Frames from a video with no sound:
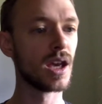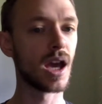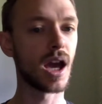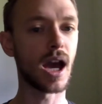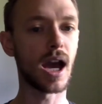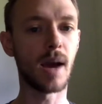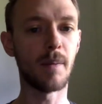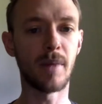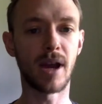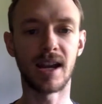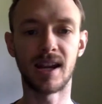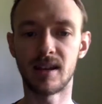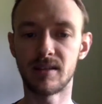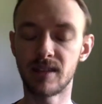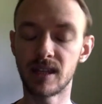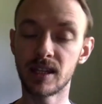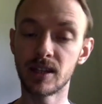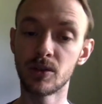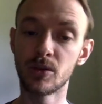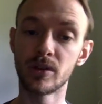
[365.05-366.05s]
And I
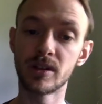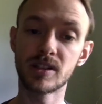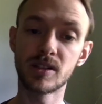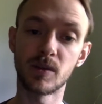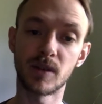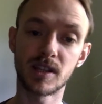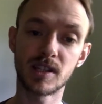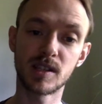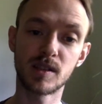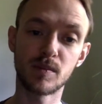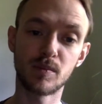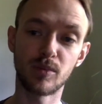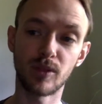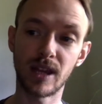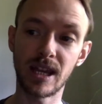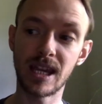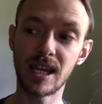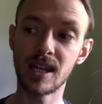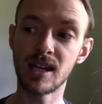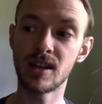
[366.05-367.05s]
think in order to
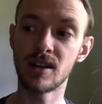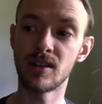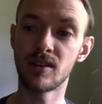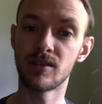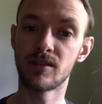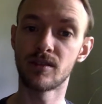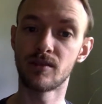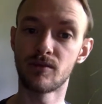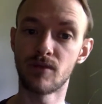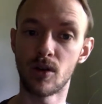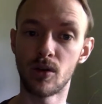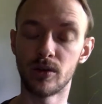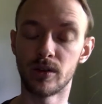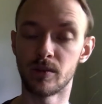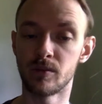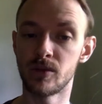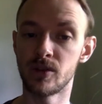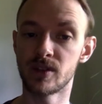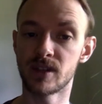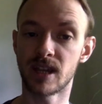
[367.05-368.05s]
explain the role that
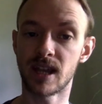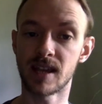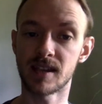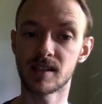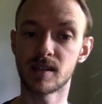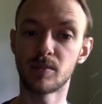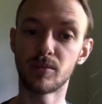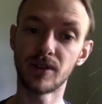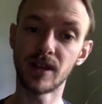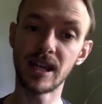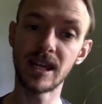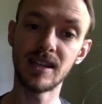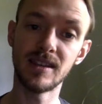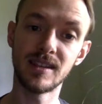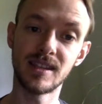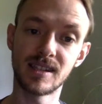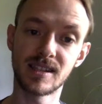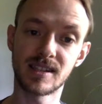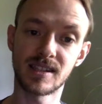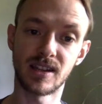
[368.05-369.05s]
music has to play in
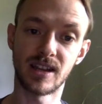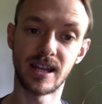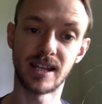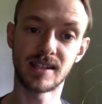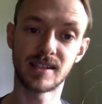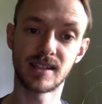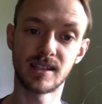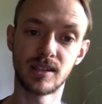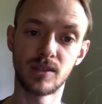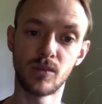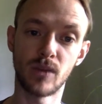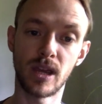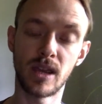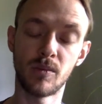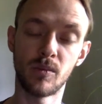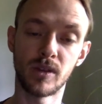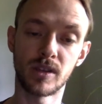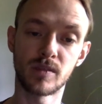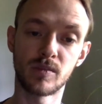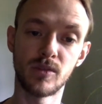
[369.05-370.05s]
these sites and the way in
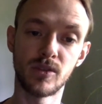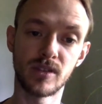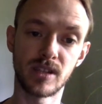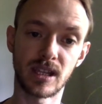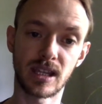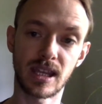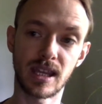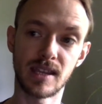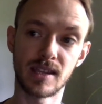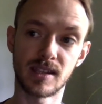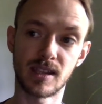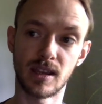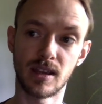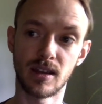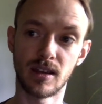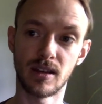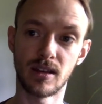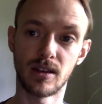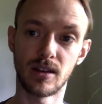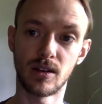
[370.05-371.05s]
which music is
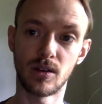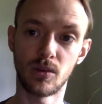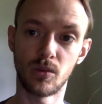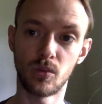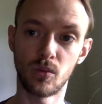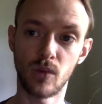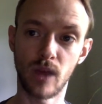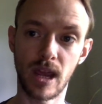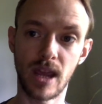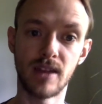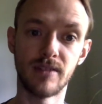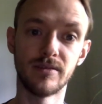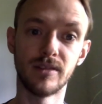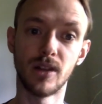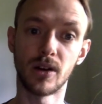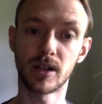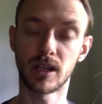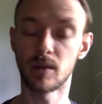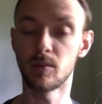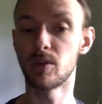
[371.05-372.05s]
a way of
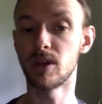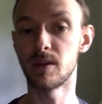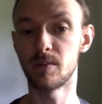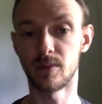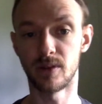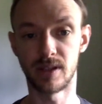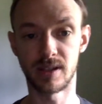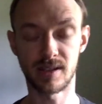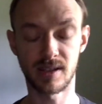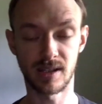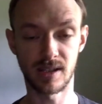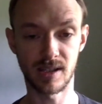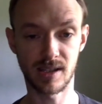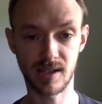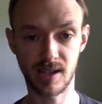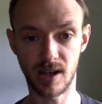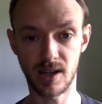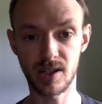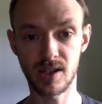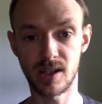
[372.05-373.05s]
locking people into
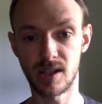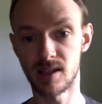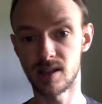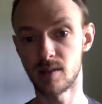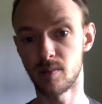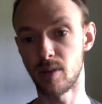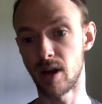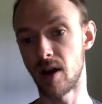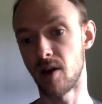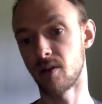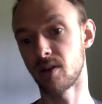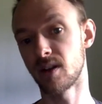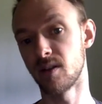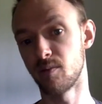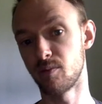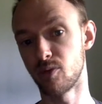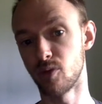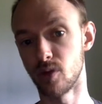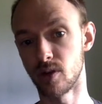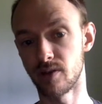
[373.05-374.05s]
discussions about kind of
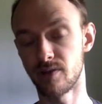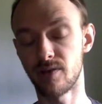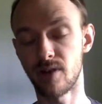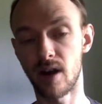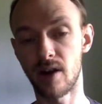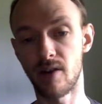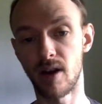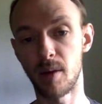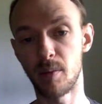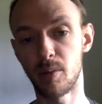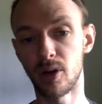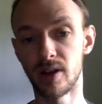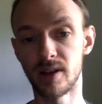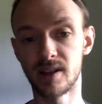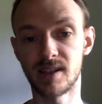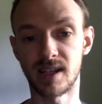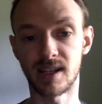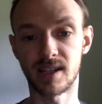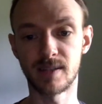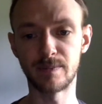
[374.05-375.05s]
broader far-right
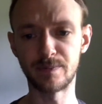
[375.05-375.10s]
politics,